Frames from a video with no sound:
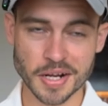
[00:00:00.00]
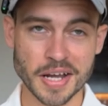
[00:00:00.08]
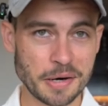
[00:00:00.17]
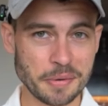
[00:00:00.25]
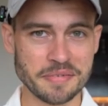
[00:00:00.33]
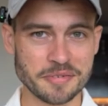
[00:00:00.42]

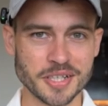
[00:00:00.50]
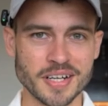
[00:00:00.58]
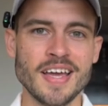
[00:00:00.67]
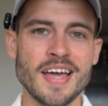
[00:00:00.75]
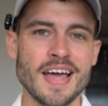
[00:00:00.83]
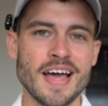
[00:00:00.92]
However,
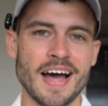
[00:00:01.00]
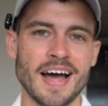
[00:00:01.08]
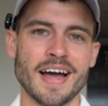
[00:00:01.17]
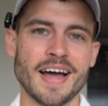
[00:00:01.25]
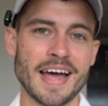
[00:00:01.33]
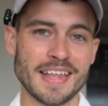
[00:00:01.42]

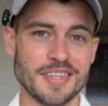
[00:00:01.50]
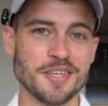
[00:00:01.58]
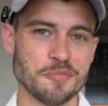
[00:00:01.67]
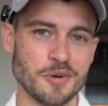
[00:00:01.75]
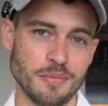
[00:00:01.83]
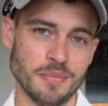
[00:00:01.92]
at
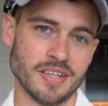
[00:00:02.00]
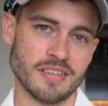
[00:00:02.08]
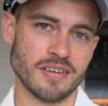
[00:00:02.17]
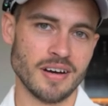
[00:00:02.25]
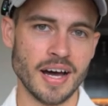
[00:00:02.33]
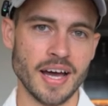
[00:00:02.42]
this
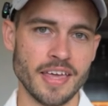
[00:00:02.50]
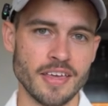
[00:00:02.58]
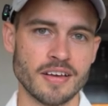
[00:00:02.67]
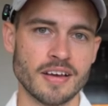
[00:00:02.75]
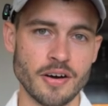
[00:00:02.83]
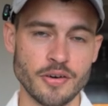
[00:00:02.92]
moment, I
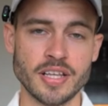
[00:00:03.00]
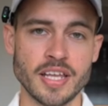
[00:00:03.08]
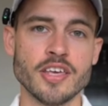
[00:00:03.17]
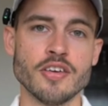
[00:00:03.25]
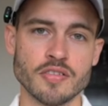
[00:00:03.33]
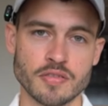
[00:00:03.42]
currently
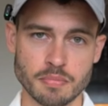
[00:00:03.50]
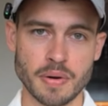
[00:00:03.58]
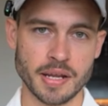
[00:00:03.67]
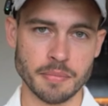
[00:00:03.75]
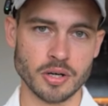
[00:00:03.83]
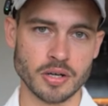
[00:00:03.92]
use
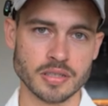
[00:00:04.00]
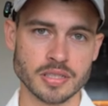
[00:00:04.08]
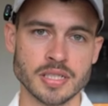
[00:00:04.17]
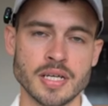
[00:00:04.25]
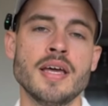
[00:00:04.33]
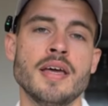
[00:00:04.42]
Moneybox